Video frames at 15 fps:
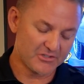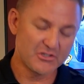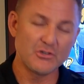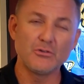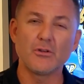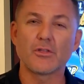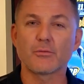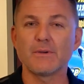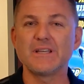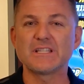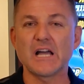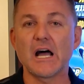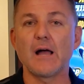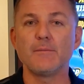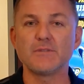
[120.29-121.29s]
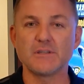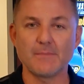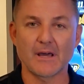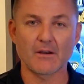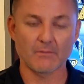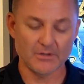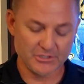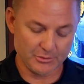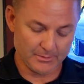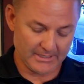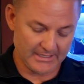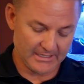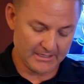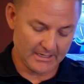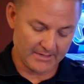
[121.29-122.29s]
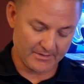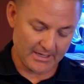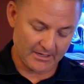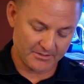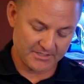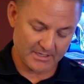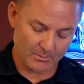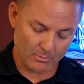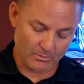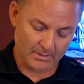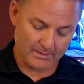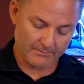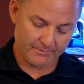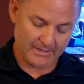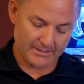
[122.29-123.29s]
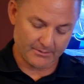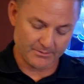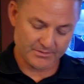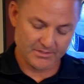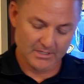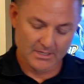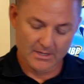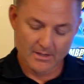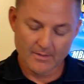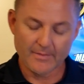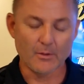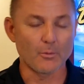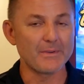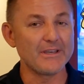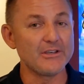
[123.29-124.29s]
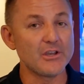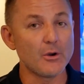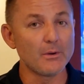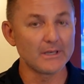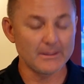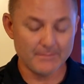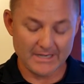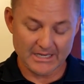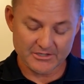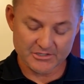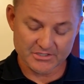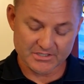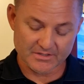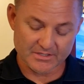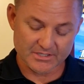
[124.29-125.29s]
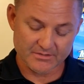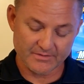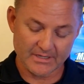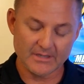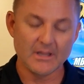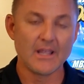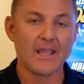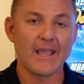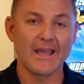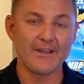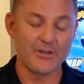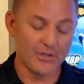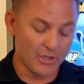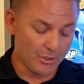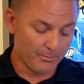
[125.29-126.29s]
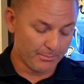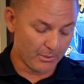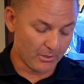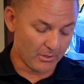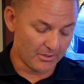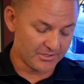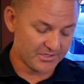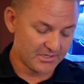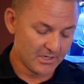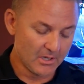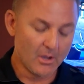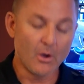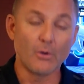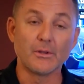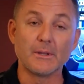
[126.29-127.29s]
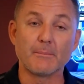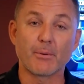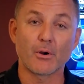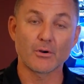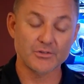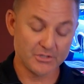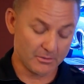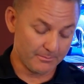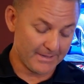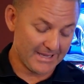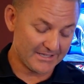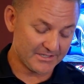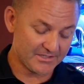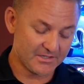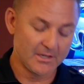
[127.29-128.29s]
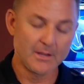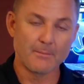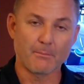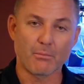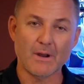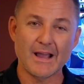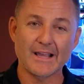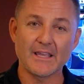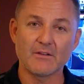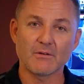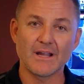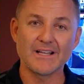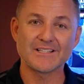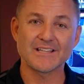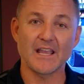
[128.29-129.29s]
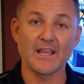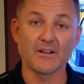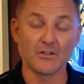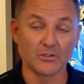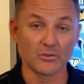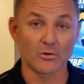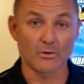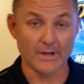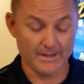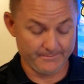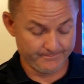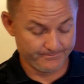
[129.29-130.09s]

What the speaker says: 2 to 3 times the amount of runs you would get at the Haltech World Cup Finals. There will be no eliminations at this event and no purse, only personal bests, bragging rights, and glory.